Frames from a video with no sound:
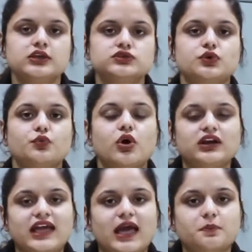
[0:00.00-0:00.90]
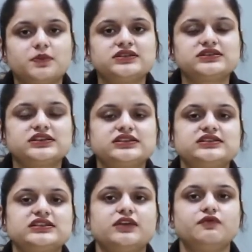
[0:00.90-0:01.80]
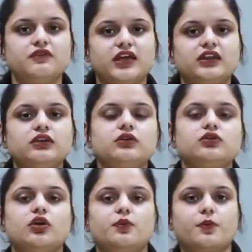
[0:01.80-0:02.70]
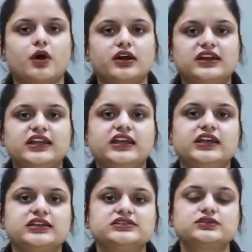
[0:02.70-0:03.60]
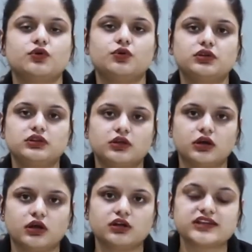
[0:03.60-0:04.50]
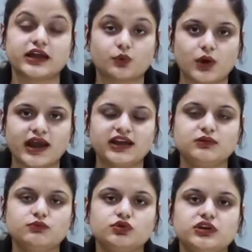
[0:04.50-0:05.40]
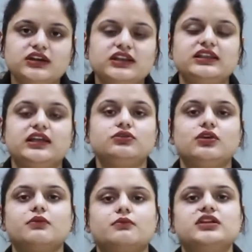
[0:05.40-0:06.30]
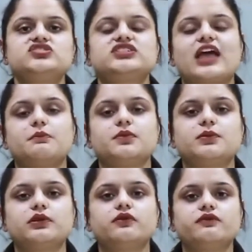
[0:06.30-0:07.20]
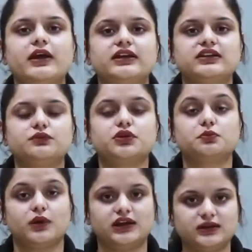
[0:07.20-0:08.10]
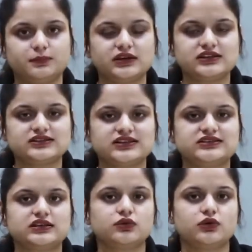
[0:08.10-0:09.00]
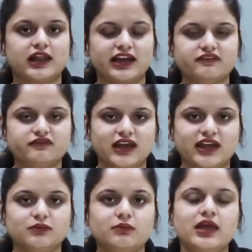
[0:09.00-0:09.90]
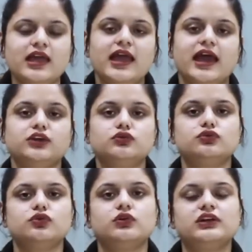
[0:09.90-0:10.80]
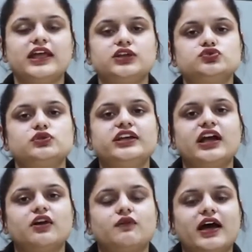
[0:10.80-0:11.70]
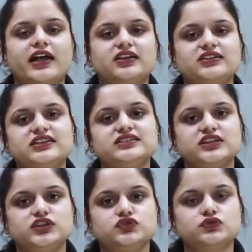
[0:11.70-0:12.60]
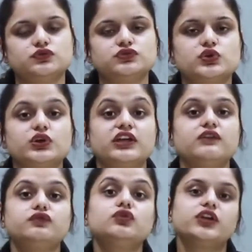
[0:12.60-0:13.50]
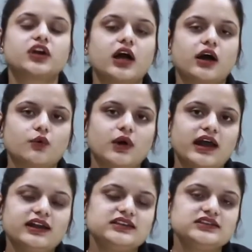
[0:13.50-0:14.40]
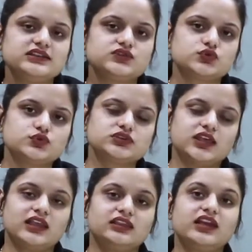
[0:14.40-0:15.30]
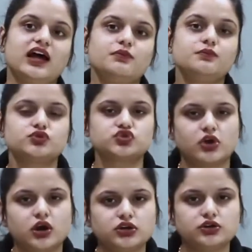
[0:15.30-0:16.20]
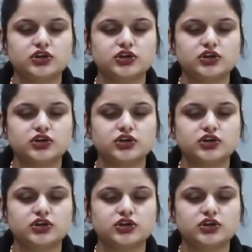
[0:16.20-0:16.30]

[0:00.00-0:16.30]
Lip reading: So what happens is that when your body is on acquired immunity, then you are much capable of fighting with multiple disease in your lifetime, and you don't actually acquire these issues, or if you acquire these issues, then they are short